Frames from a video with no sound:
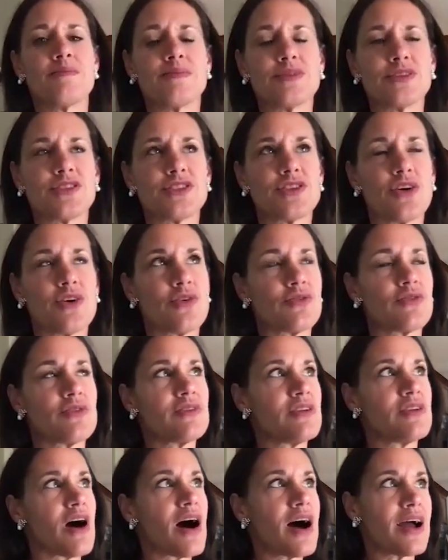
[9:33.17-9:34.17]
So
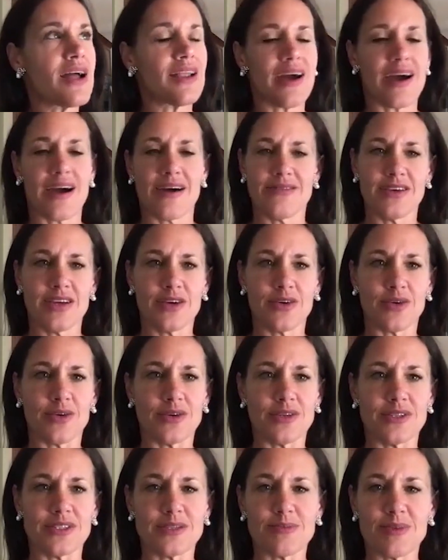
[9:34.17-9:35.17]
not having
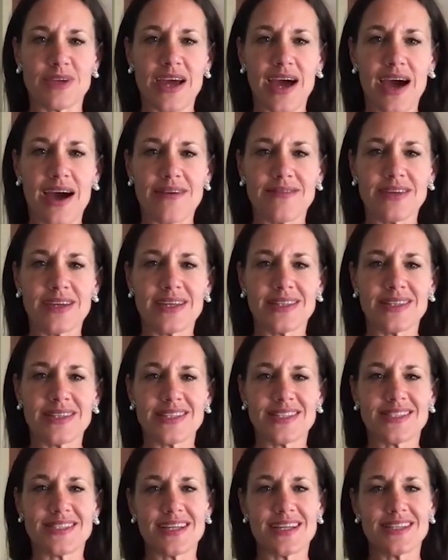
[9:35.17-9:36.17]
goals, but having
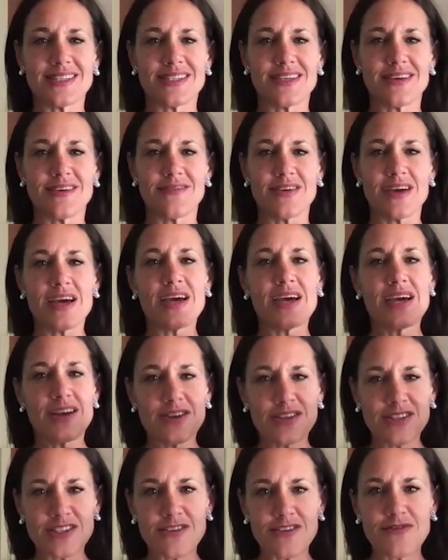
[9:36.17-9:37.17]
this sense of,
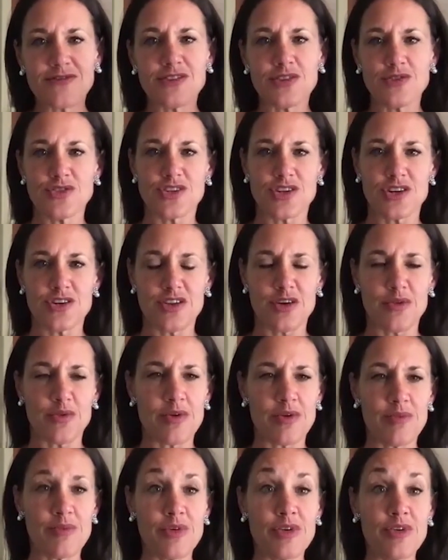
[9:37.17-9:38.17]
here's the future that we're
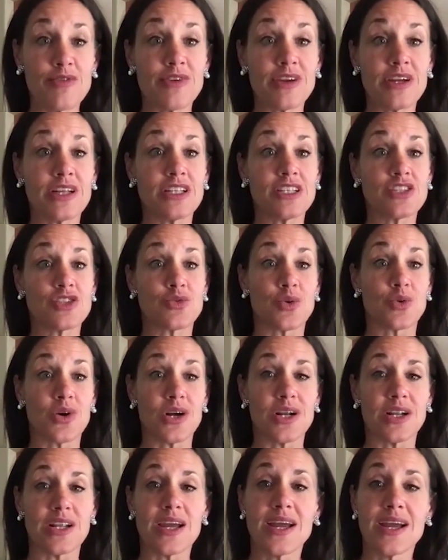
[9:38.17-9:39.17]
moving
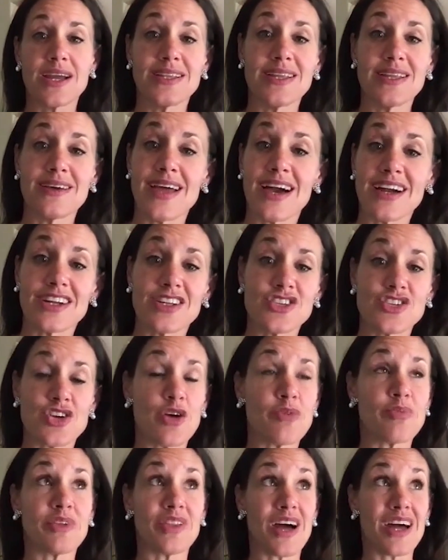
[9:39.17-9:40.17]
toward. Now that can show
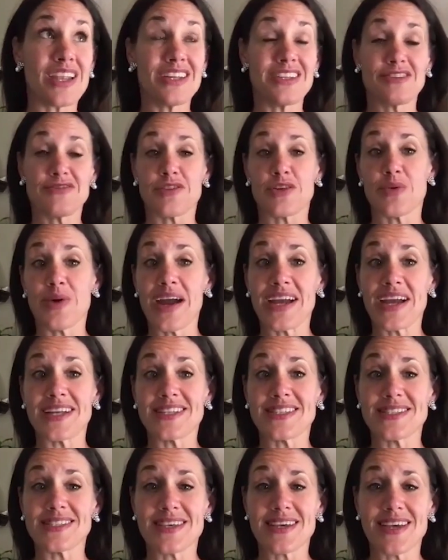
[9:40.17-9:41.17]
up a lot of different
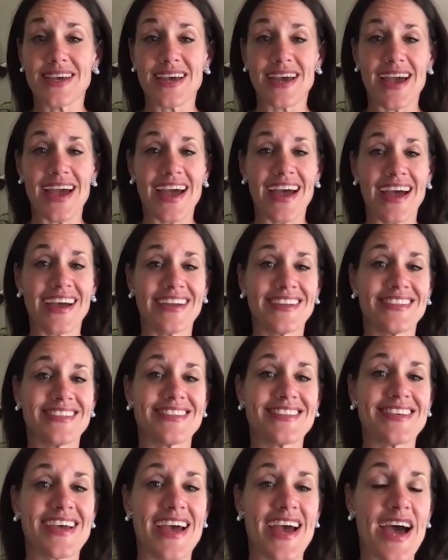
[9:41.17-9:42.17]
ways. And,
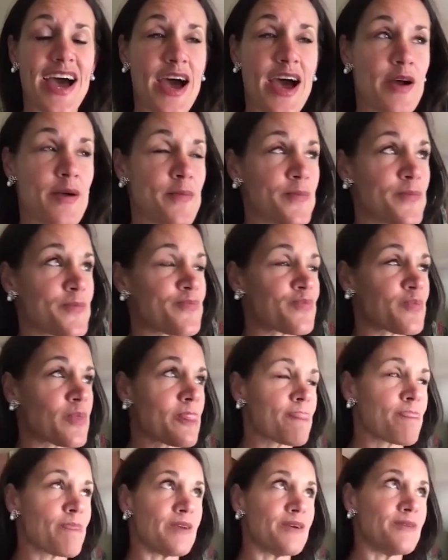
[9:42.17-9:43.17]

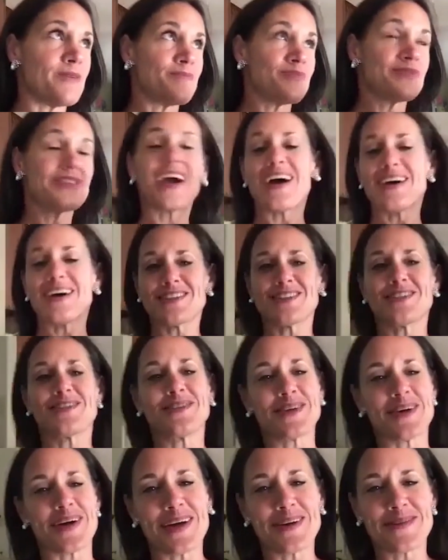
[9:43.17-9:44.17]
yeah, so
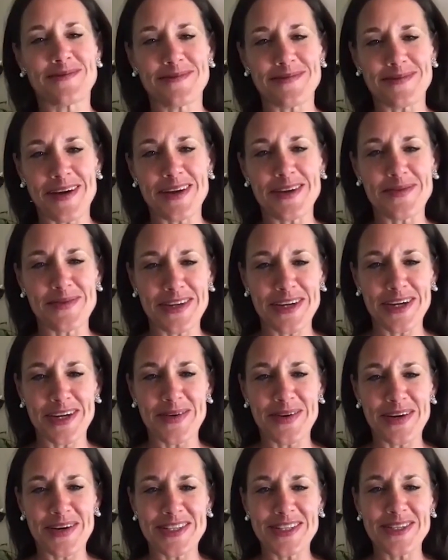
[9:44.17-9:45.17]
that I don't want to go
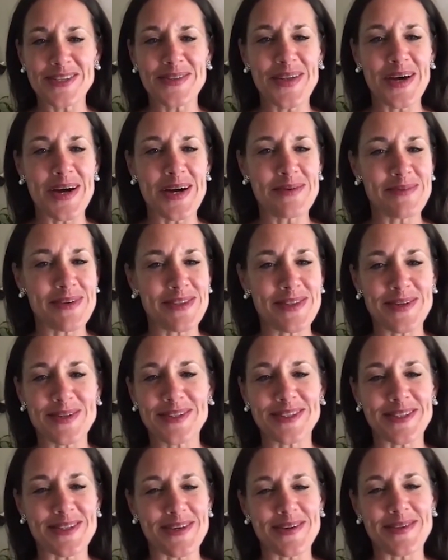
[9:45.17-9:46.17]
on too long, but
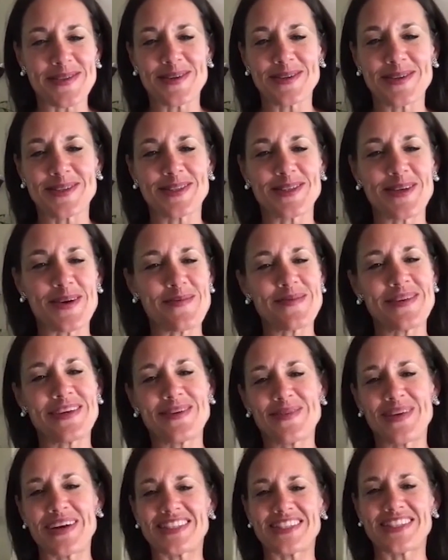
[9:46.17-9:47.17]
there's so many
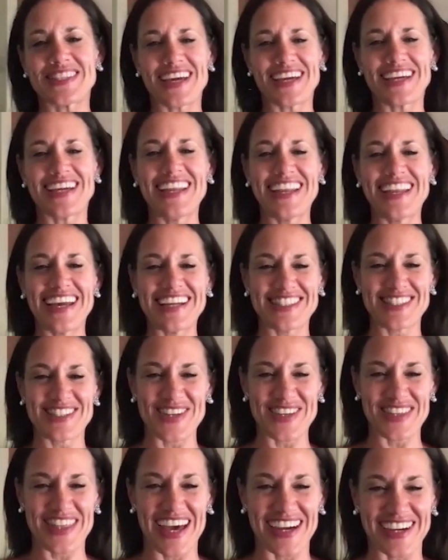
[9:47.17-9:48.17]
ways that I can
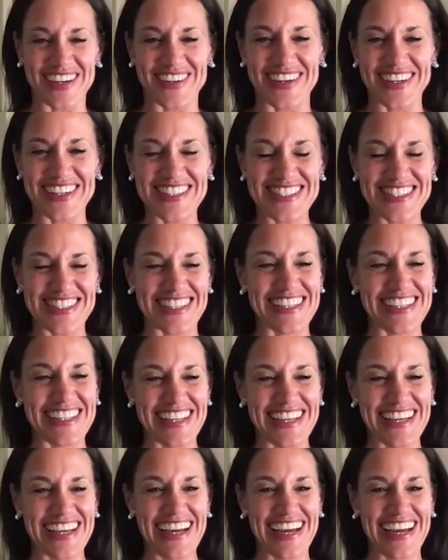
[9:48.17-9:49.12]
answer that question.